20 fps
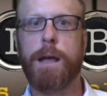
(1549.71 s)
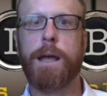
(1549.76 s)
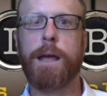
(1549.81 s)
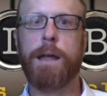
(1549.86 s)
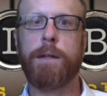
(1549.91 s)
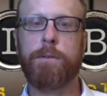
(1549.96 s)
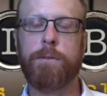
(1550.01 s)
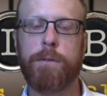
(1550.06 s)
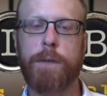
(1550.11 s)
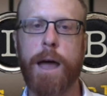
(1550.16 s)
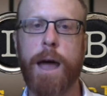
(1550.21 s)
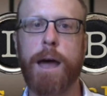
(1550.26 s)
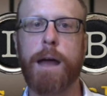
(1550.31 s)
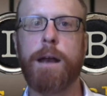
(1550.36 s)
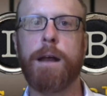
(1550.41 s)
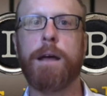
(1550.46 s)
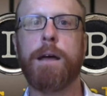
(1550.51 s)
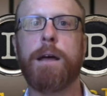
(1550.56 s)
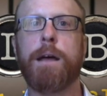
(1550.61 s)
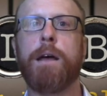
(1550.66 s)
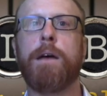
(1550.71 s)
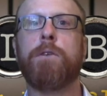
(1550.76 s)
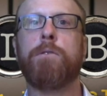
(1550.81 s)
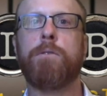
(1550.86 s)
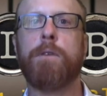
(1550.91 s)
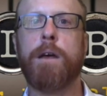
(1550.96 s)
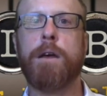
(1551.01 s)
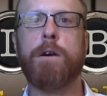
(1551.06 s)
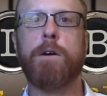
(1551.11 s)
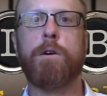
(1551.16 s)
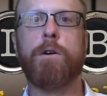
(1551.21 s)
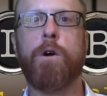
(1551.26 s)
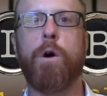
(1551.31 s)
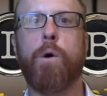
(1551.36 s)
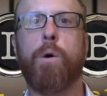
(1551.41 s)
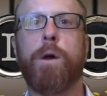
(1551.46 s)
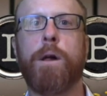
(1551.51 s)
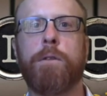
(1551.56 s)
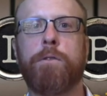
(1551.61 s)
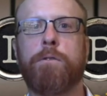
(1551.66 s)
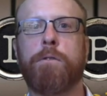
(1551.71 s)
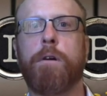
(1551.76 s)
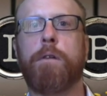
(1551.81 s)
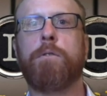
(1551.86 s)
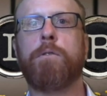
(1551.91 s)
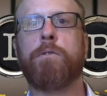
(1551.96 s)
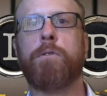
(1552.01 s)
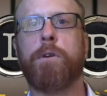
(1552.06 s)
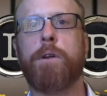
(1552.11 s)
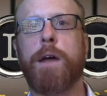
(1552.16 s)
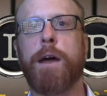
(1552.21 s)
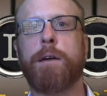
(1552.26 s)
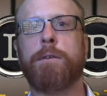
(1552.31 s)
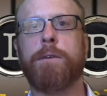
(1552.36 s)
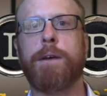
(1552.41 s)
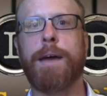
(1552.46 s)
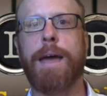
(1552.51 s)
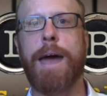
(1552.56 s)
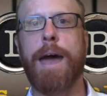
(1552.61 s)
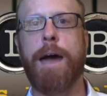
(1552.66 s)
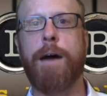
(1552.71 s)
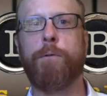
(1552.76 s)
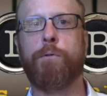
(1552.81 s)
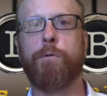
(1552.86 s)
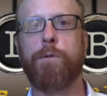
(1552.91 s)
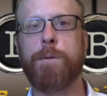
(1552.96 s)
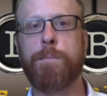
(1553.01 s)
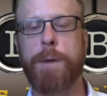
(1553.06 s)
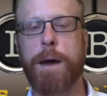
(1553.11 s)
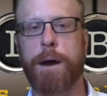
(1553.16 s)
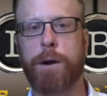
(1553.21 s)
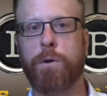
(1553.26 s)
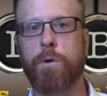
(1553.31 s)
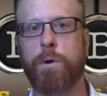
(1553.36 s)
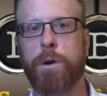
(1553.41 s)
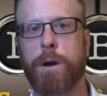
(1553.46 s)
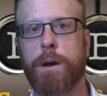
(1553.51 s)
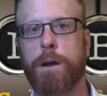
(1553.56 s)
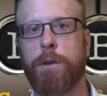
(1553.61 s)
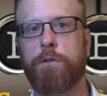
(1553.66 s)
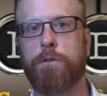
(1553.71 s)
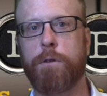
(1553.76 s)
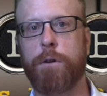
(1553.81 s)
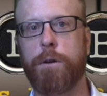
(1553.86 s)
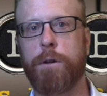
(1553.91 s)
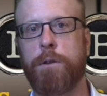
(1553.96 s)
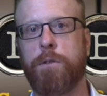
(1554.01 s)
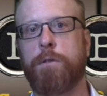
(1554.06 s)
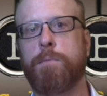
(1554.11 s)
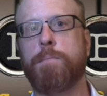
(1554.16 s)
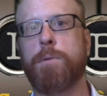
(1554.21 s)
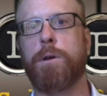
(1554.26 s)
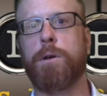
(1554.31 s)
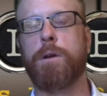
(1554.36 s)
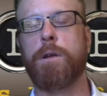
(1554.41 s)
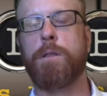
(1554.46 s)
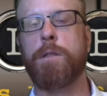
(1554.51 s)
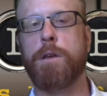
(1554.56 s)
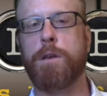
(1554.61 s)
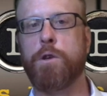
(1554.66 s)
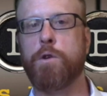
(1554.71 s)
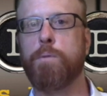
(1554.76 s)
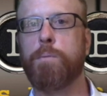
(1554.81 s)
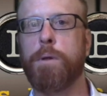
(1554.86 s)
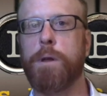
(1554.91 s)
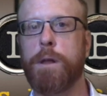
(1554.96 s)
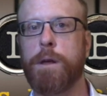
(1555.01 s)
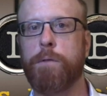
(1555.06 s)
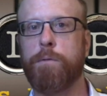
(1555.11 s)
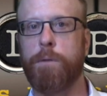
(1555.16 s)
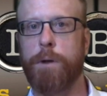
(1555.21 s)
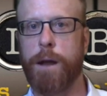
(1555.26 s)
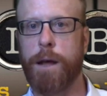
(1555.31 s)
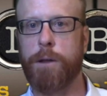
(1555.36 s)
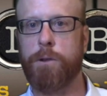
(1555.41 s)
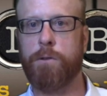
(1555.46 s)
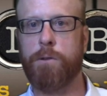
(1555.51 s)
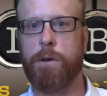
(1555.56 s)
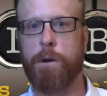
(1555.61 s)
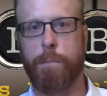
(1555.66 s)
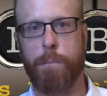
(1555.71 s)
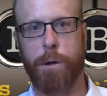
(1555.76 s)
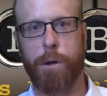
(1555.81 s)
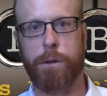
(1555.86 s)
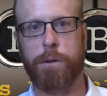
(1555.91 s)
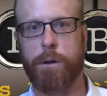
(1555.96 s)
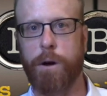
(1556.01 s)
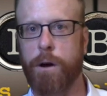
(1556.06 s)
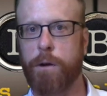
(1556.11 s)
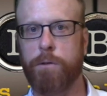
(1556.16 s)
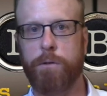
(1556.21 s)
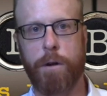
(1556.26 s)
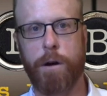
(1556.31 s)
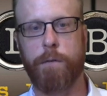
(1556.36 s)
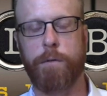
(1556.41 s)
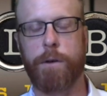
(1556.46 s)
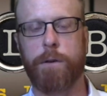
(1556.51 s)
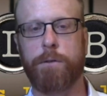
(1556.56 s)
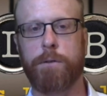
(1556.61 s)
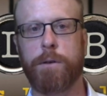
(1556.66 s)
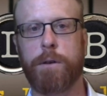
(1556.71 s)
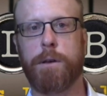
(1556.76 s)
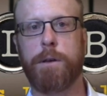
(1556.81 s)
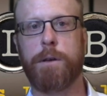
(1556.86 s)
Instead, set your goal on service connecting every medical condition or disability that you believe relates to your military service.